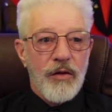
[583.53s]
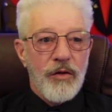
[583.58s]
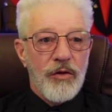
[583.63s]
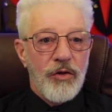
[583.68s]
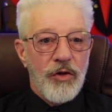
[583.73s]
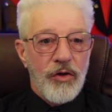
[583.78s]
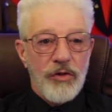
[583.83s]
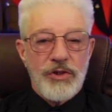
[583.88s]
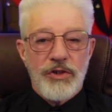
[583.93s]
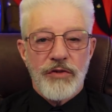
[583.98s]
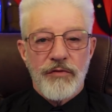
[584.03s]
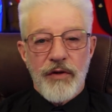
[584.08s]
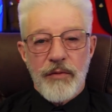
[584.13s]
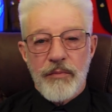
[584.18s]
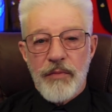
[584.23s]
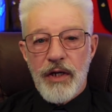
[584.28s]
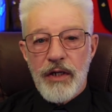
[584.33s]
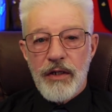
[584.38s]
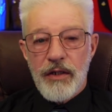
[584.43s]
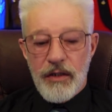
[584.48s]
Lots of it
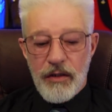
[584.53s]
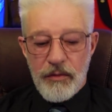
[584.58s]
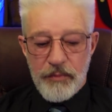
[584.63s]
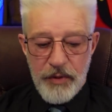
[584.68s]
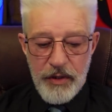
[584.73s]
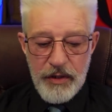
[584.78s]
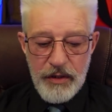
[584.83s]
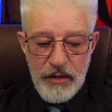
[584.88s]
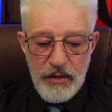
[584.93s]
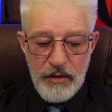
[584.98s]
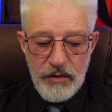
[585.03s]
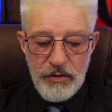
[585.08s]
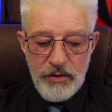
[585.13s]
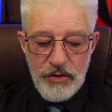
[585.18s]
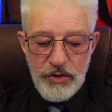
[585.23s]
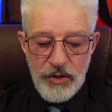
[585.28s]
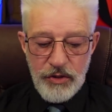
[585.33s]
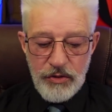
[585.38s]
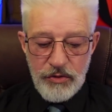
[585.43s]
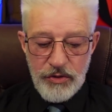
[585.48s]
may have been
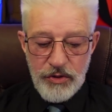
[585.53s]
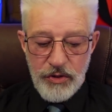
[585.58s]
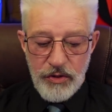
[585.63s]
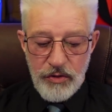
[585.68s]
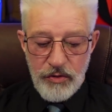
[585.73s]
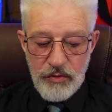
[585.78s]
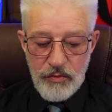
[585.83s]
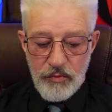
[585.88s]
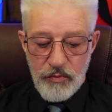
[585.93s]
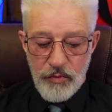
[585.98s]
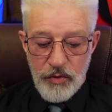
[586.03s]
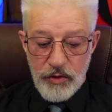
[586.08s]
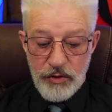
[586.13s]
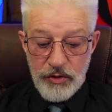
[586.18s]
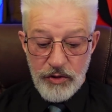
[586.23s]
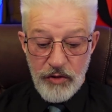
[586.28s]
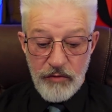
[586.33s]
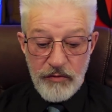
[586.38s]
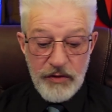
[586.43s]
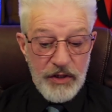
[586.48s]
due to my
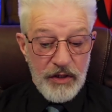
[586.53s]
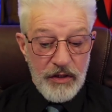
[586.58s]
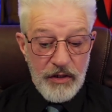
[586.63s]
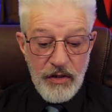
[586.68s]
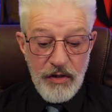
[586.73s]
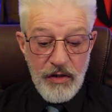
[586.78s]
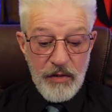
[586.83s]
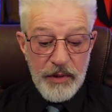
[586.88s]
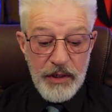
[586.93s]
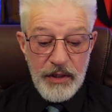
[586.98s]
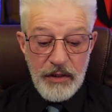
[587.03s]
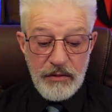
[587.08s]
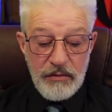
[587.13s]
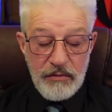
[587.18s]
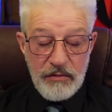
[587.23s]
service in the army.